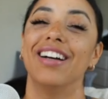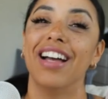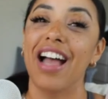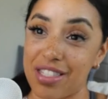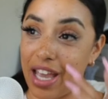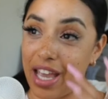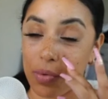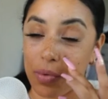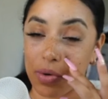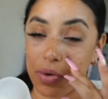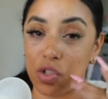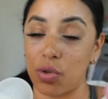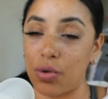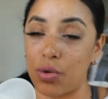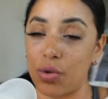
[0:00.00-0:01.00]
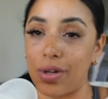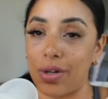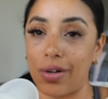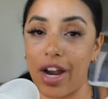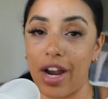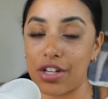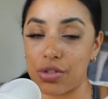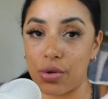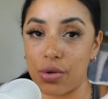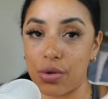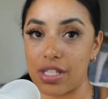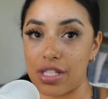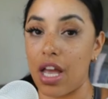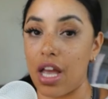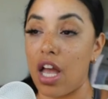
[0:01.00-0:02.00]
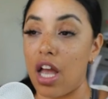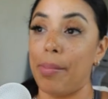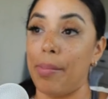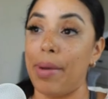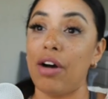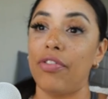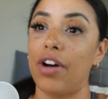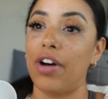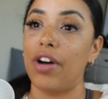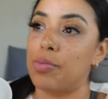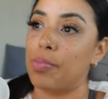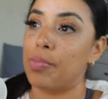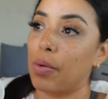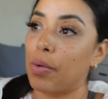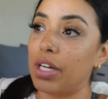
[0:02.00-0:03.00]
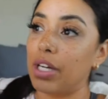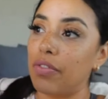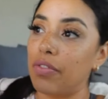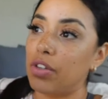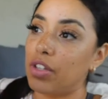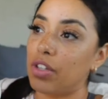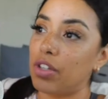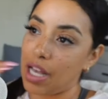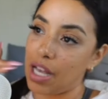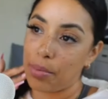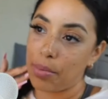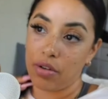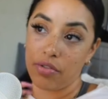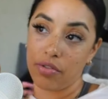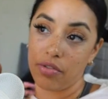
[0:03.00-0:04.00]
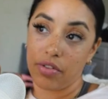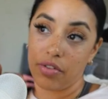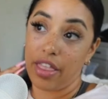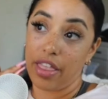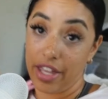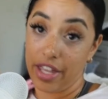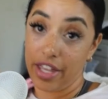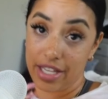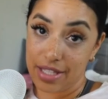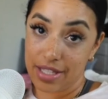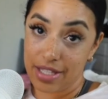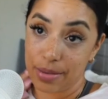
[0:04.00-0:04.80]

We're going to do a quick crash course about fonts, but I want to give you an example of this.